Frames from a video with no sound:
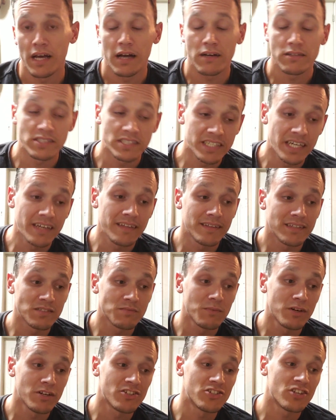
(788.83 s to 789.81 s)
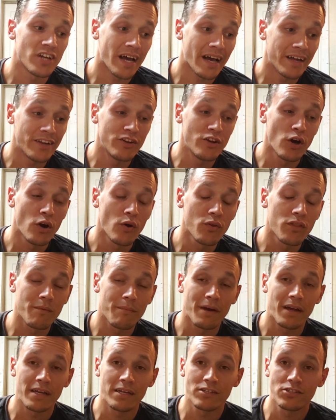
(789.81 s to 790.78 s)
I'll say this much, I know that
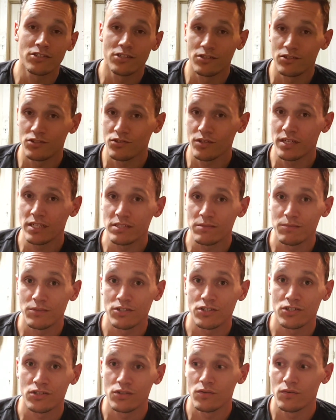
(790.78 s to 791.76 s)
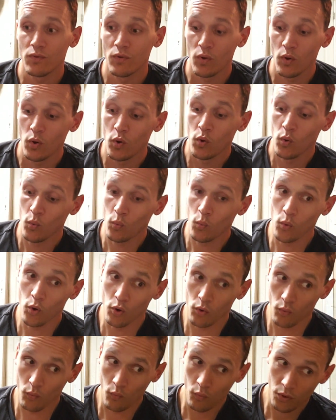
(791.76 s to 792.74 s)
my engine and transmission
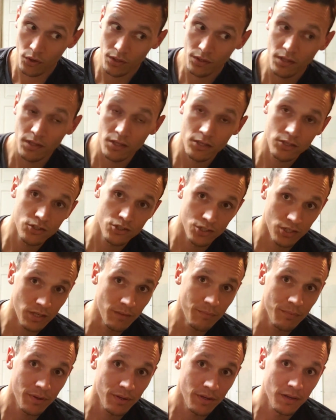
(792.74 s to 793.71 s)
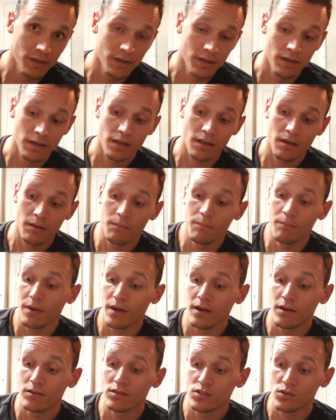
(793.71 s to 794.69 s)
were really cheap
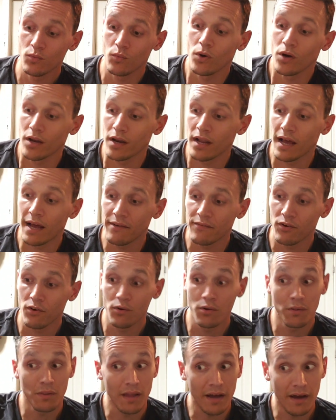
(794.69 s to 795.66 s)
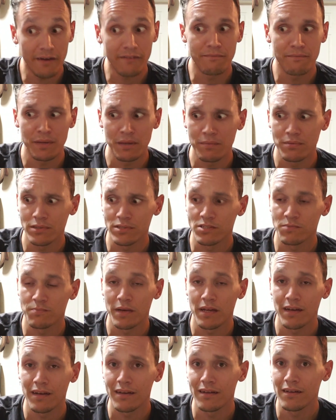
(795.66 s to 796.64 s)
compared to what I've heard a lot of people
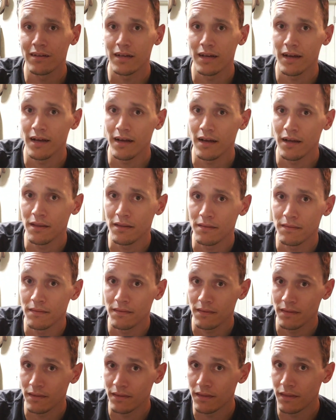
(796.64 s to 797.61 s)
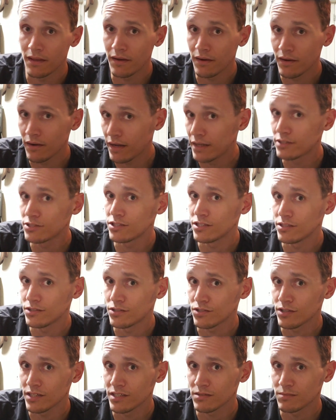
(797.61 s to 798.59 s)
spending on their engine
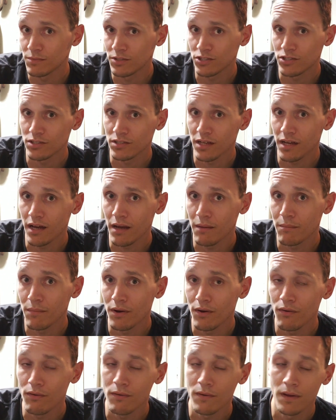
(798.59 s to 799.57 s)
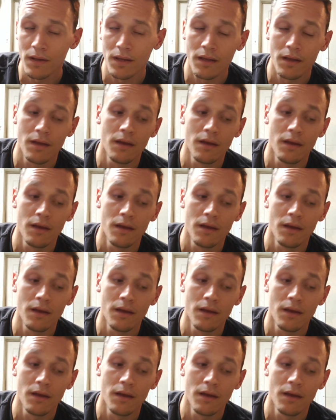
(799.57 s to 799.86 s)
and transmission combo,